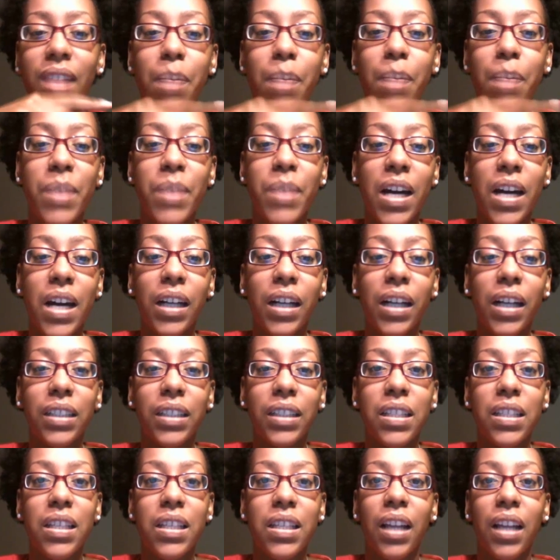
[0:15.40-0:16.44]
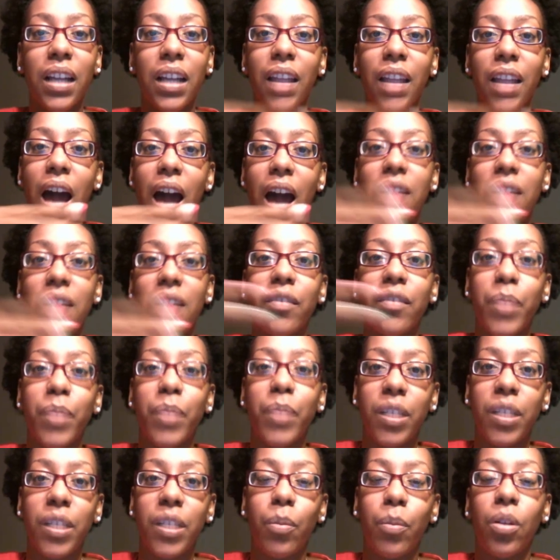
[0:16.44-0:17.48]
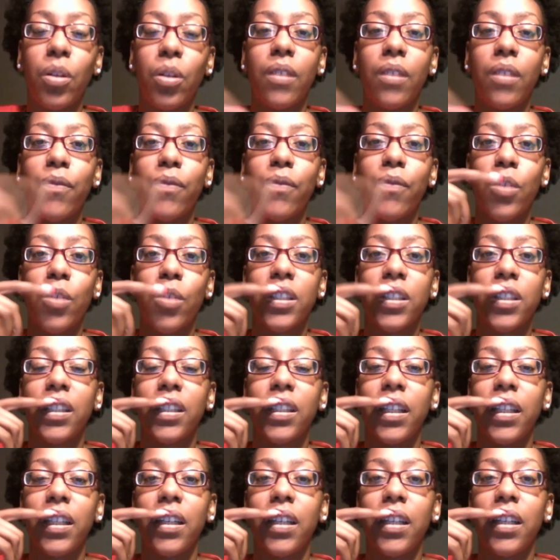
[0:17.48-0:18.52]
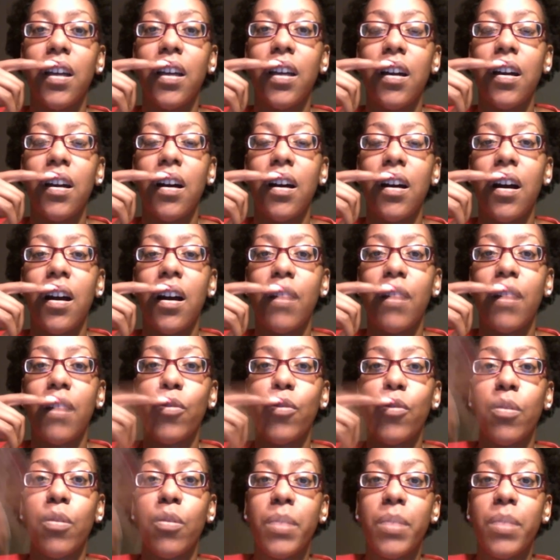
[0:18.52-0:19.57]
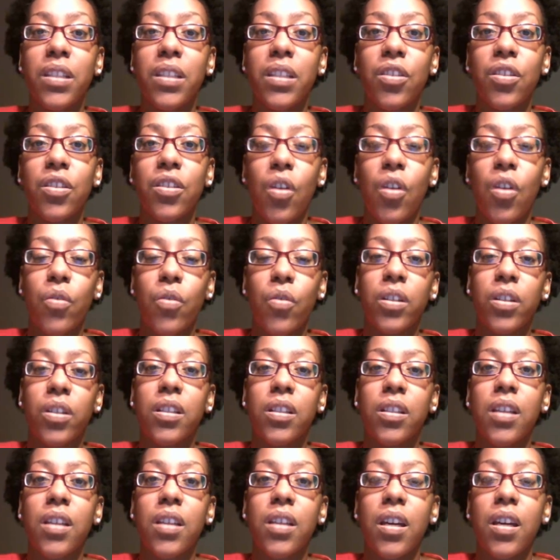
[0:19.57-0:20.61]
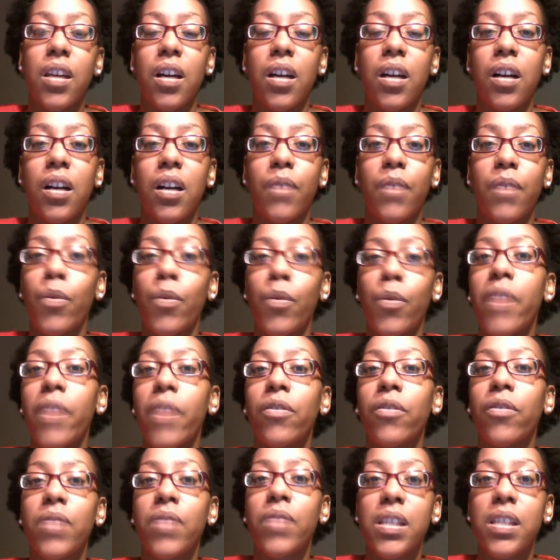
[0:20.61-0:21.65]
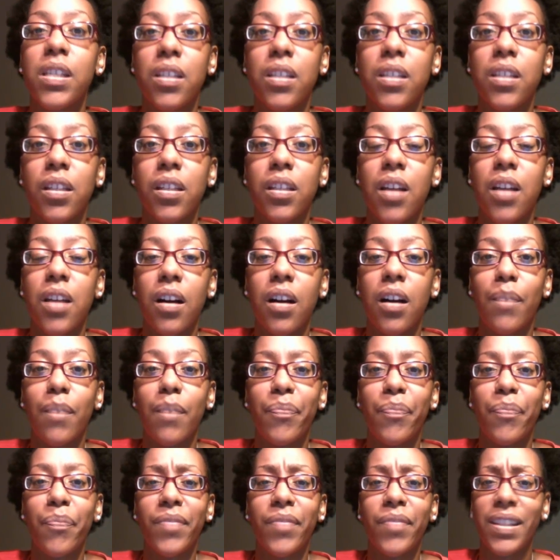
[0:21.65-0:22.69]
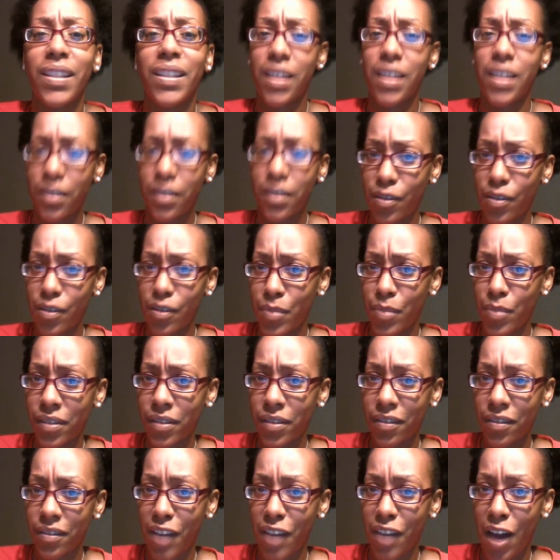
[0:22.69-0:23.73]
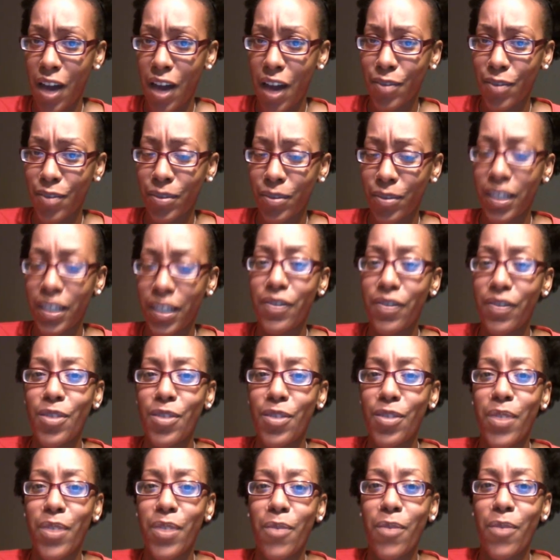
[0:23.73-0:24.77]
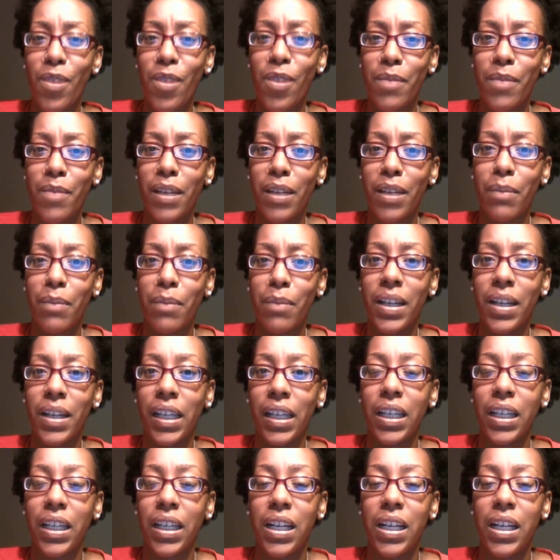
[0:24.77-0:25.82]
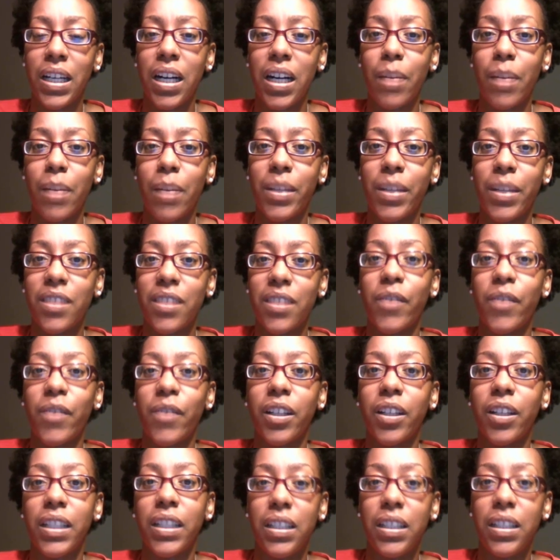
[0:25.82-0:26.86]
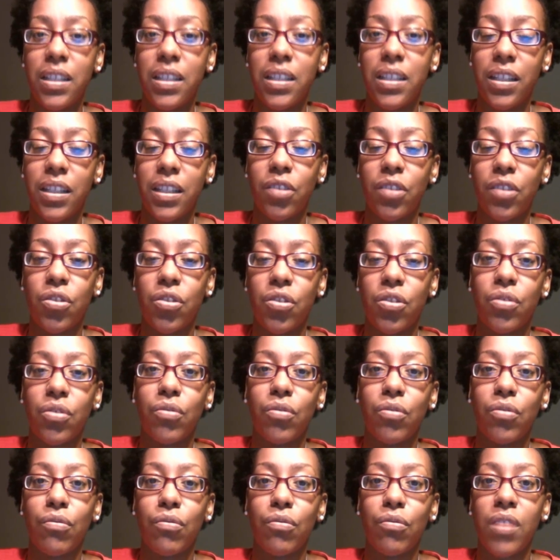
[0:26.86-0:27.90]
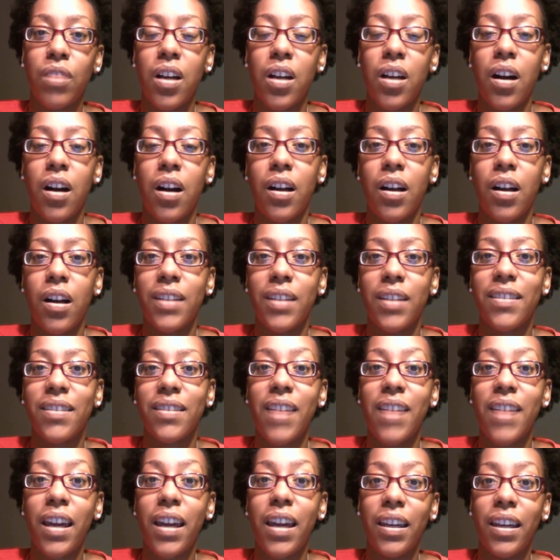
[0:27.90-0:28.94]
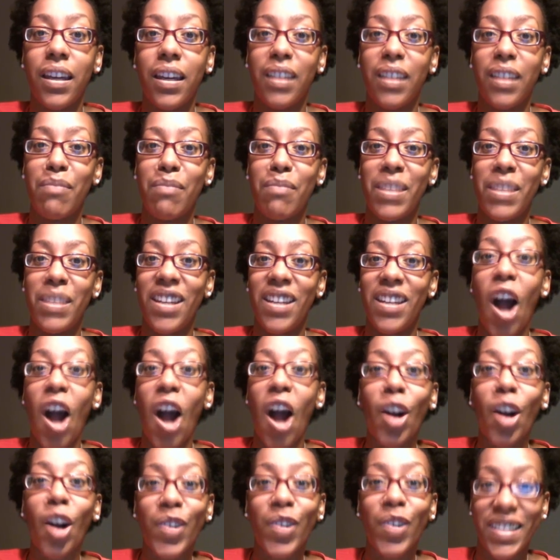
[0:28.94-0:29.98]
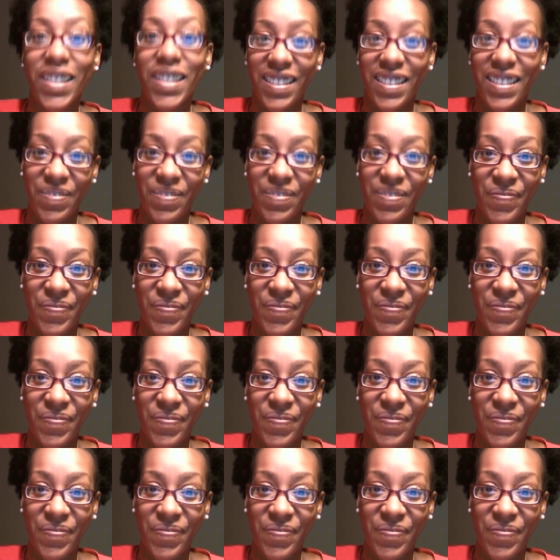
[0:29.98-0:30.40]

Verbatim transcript: Because a lot of people, unfortunately, um, who are business owners, uh, for whatever reason, um, they take their business casually. Even though they want to make money, um, it's very easy to uh, stay in mediocrity